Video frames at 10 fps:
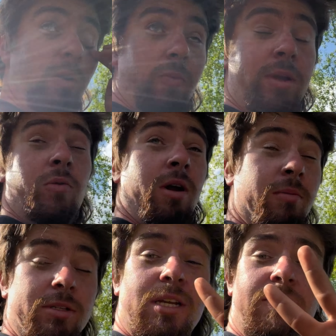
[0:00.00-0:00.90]
we were
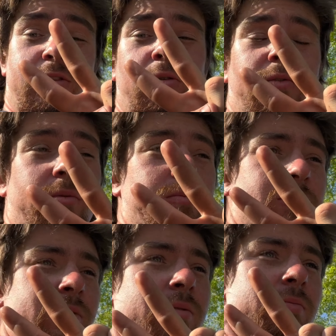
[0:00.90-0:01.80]
able to save two of them
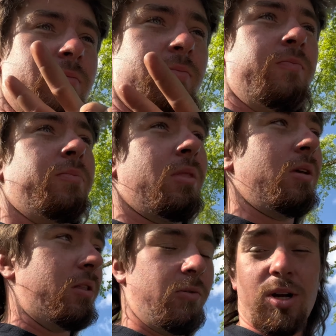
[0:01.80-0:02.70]

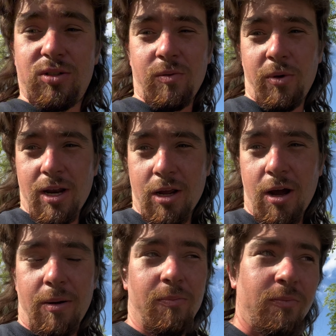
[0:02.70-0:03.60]
the rest of them we had to
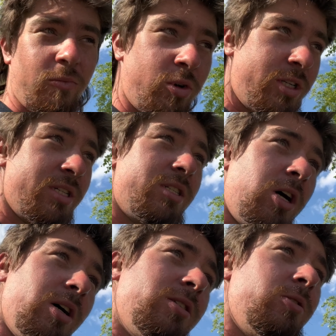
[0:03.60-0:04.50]
cut them which
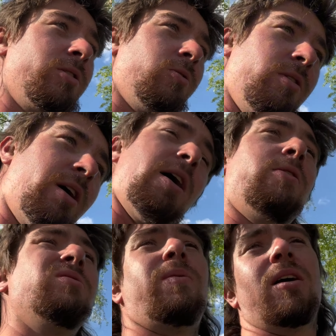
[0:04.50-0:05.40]
sucks so i told the guy
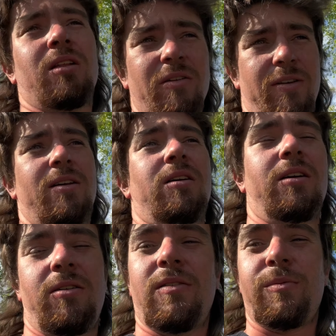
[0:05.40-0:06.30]
who's buying the lift kit like
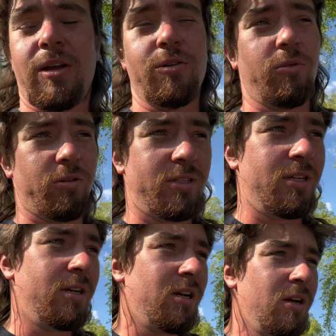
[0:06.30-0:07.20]
you're gonna to buy u-bolts
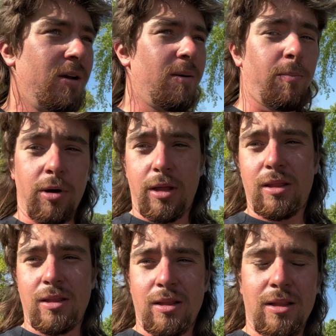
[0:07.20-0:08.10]
but
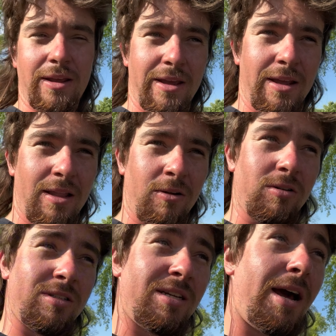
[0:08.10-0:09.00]
there
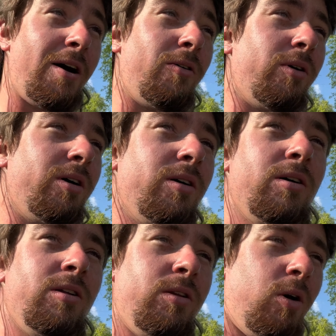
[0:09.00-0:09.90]
is now
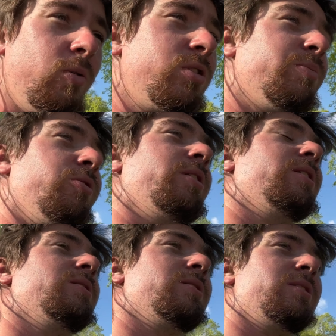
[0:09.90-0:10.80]
no
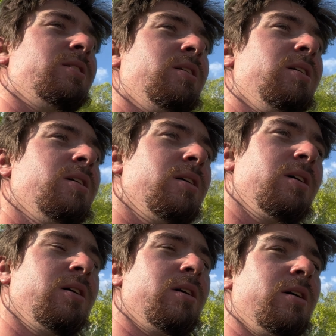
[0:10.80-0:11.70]
springs
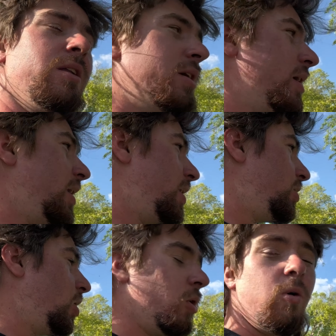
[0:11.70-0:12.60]

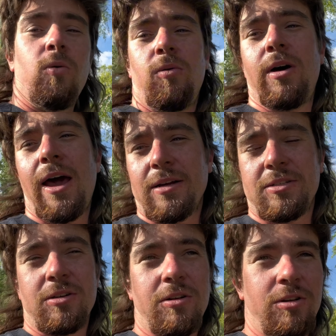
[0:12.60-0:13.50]
and no
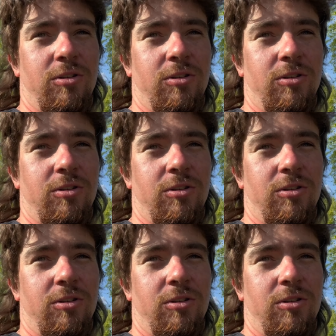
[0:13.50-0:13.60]
axles under the